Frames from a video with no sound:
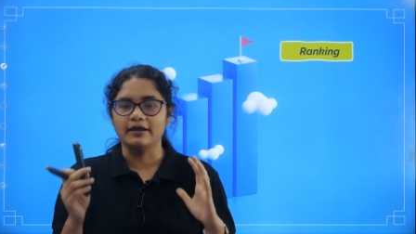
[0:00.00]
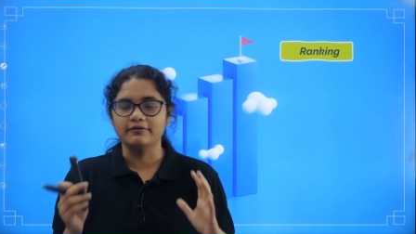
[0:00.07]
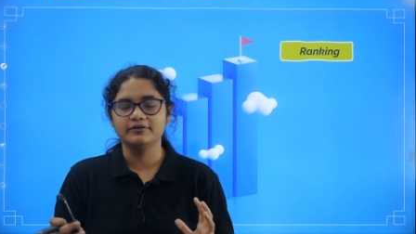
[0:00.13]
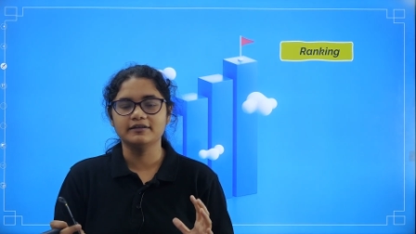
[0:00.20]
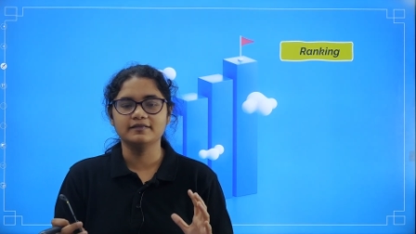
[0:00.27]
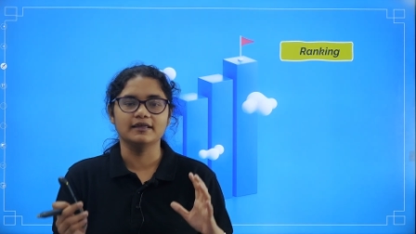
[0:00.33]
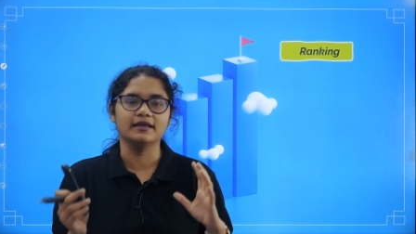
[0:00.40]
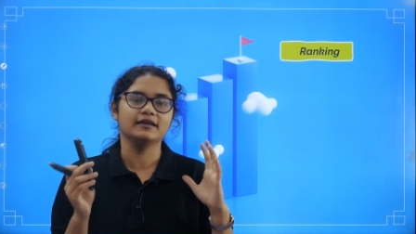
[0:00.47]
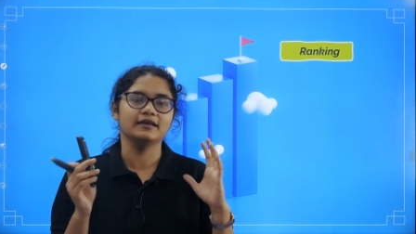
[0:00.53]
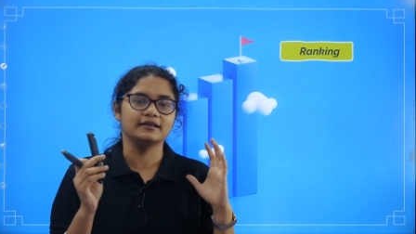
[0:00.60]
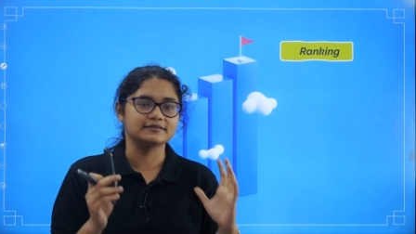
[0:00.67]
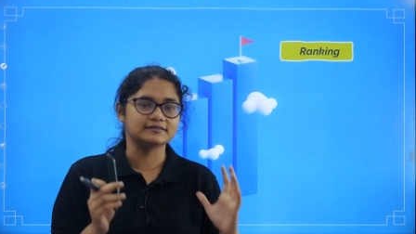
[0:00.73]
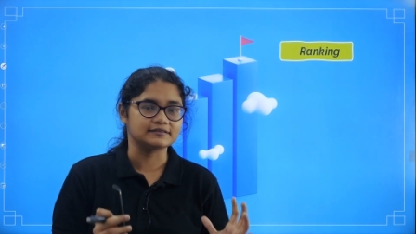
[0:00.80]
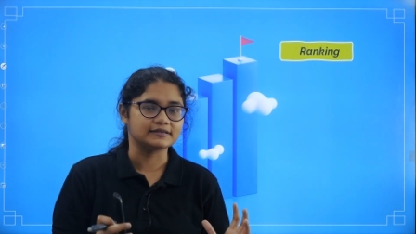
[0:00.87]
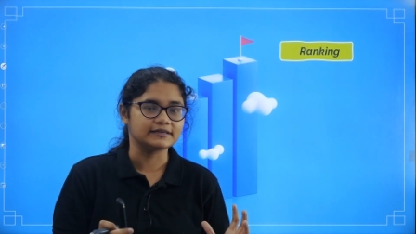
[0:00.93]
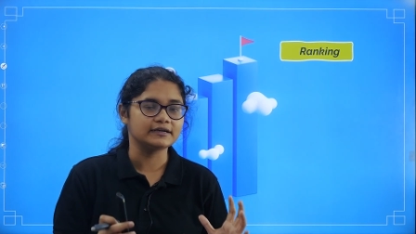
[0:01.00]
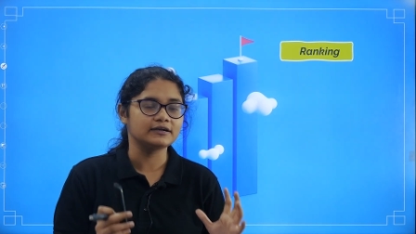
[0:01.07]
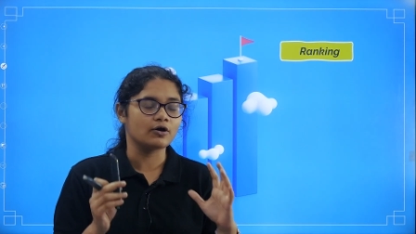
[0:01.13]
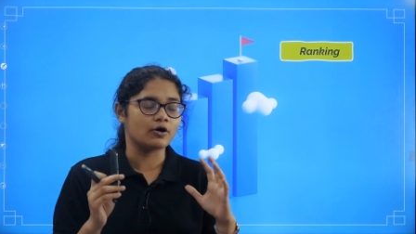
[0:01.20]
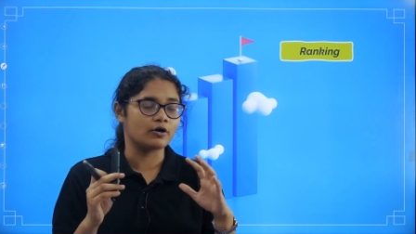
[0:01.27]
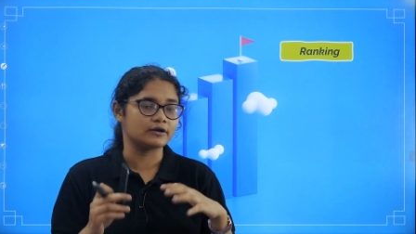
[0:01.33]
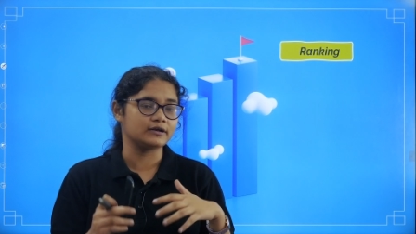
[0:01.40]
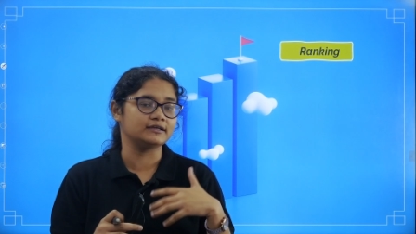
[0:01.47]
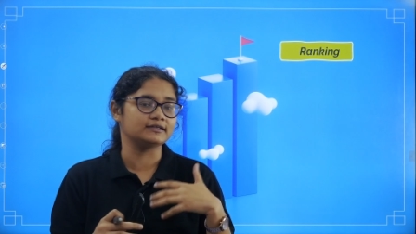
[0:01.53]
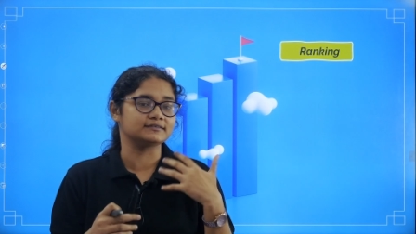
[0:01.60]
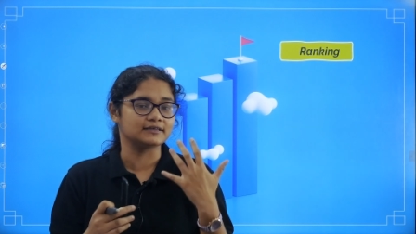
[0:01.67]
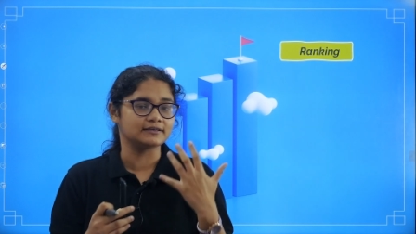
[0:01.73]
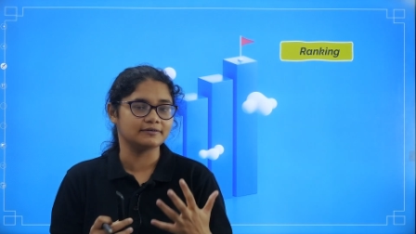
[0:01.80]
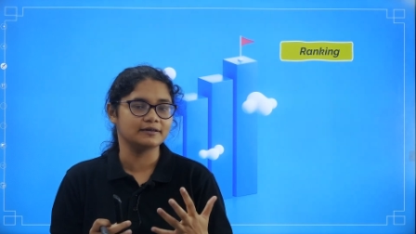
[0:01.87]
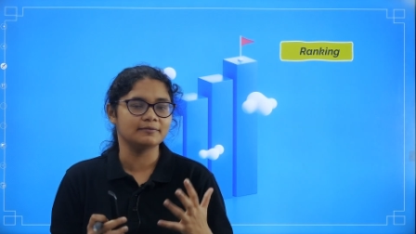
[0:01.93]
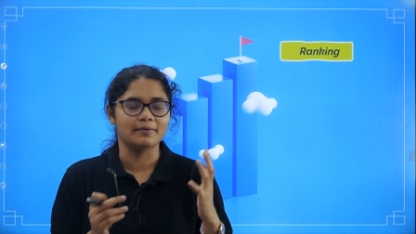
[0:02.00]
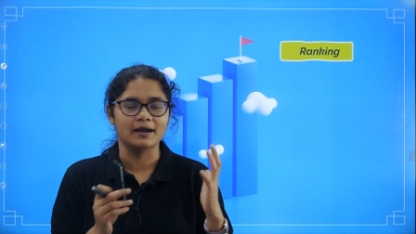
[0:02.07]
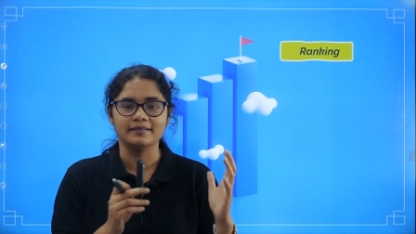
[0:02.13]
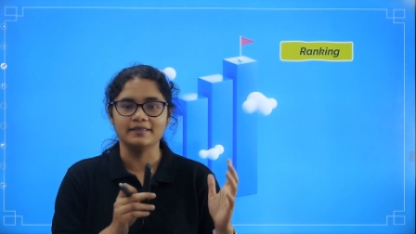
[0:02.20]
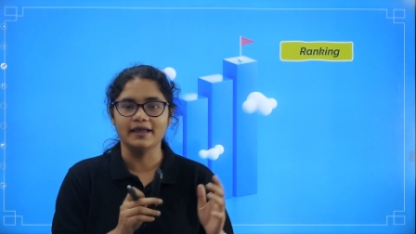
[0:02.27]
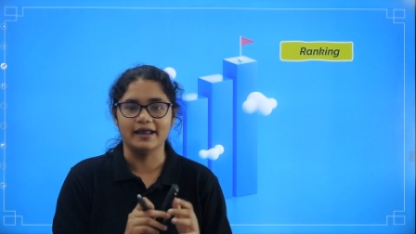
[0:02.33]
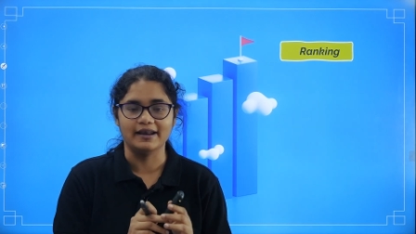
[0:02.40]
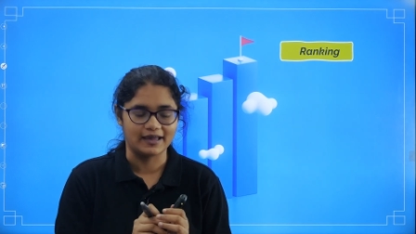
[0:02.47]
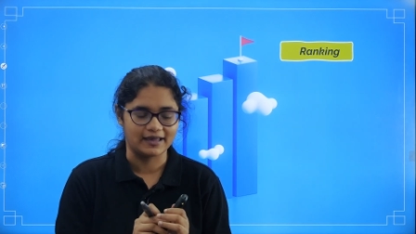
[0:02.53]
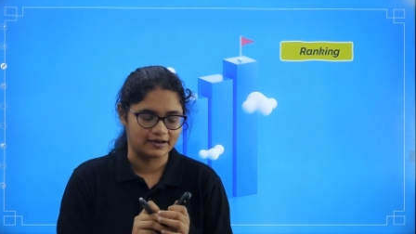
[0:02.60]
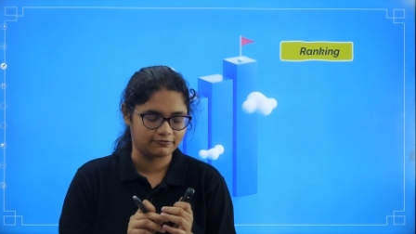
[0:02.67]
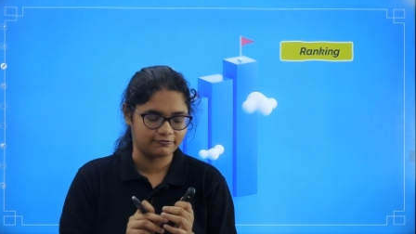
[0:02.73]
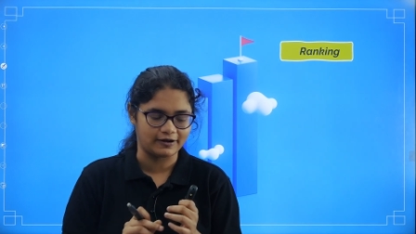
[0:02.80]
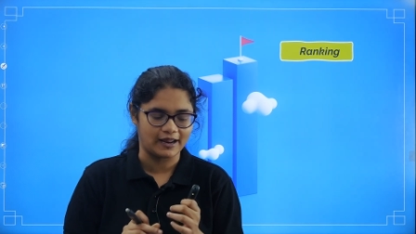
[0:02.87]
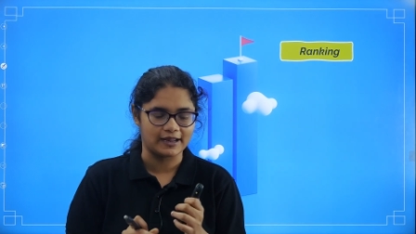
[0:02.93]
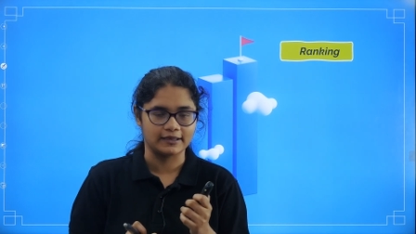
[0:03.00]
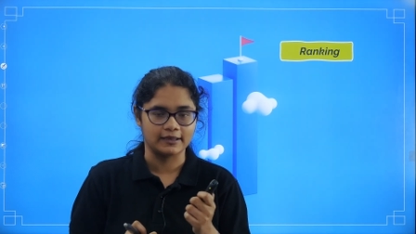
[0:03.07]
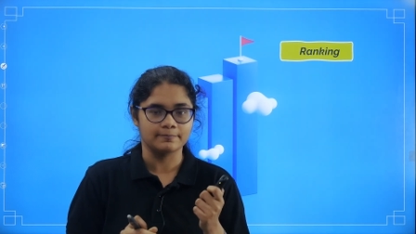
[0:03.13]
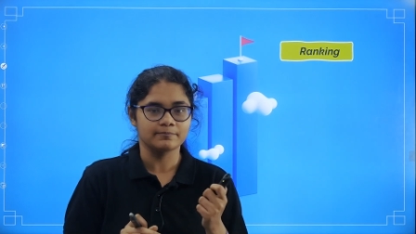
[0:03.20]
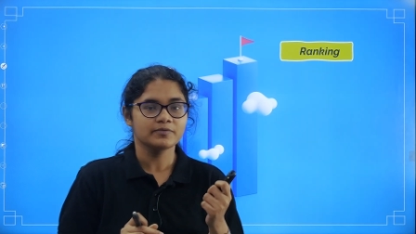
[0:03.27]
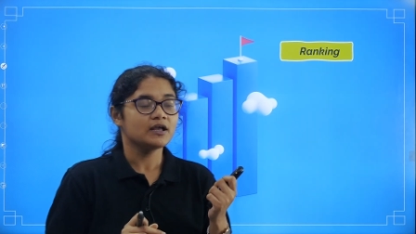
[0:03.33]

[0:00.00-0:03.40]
everything is dealt or is given by the NIRF ranking.